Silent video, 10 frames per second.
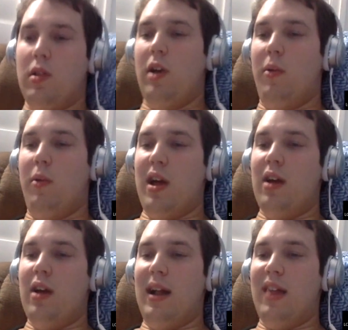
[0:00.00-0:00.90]
the way, a
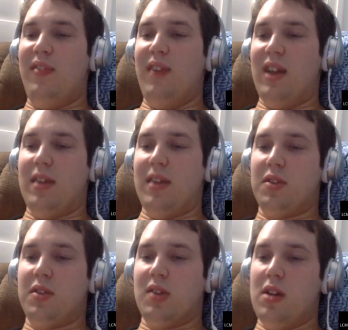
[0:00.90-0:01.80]
lot of fans have
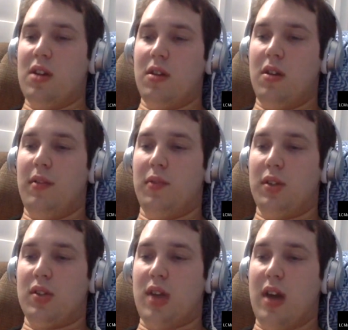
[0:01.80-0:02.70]
exited the
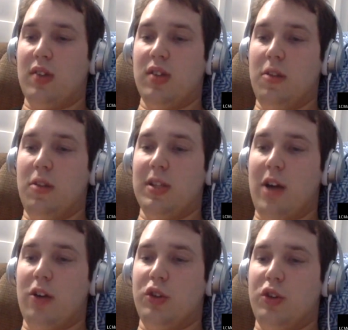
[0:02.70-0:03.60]

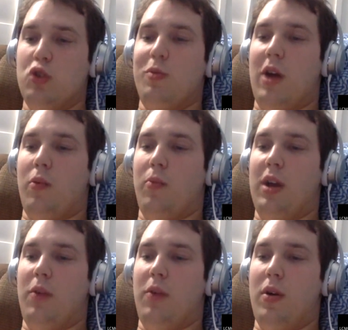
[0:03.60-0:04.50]
Metallica douchebag
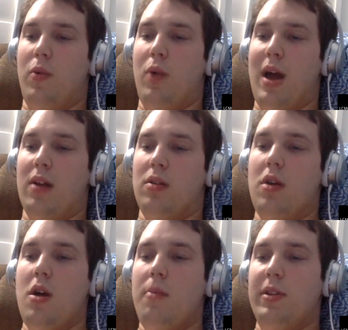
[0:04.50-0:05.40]
bandwagon,
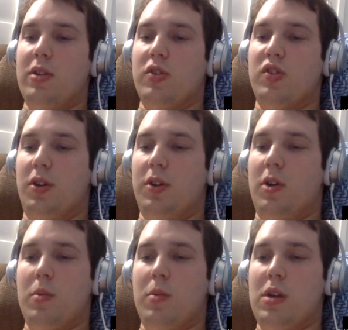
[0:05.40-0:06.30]
but there's still an
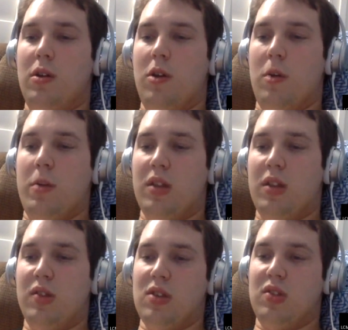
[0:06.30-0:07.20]
army that
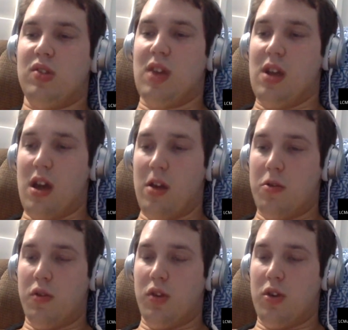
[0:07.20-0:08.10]
says Saint Anger
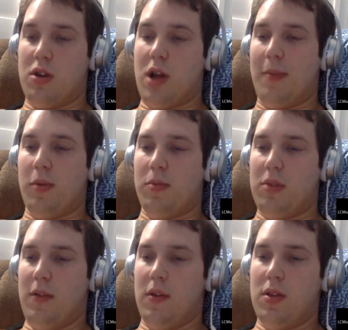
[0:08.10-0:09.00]
is a good album.
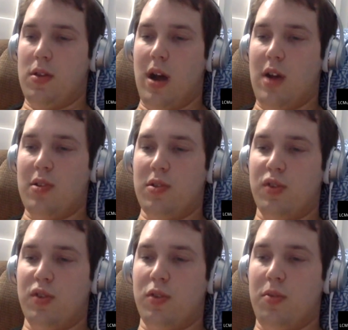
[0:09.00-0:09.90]
Even either
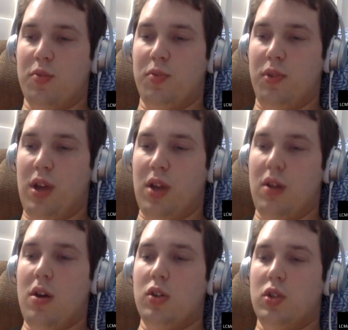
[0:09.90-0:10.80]
this group is plain
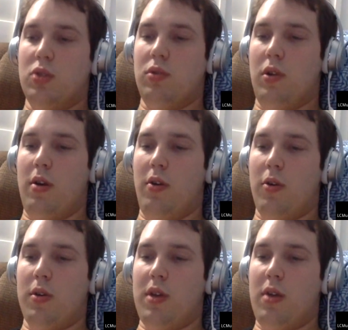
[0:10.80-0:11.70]
too loyal
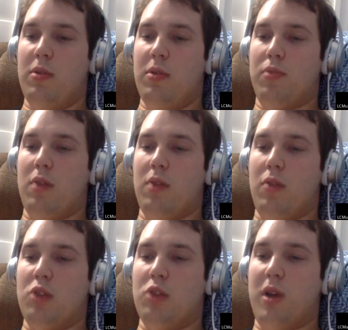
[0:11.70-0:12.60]
or they have been
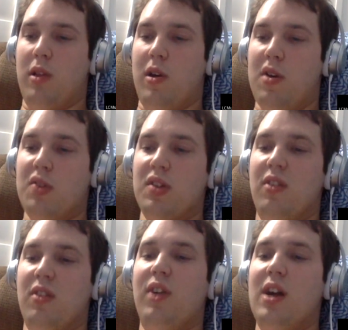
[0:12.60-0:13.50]
brainwashed by Lars.
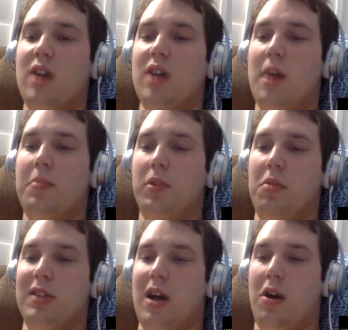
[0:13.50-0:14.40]
In fact, I believe
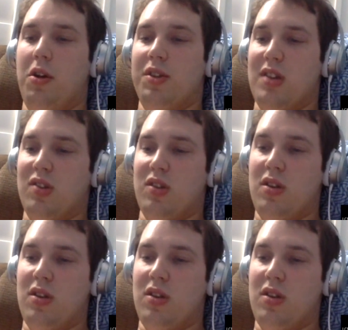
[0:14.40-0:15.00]
Metallica tested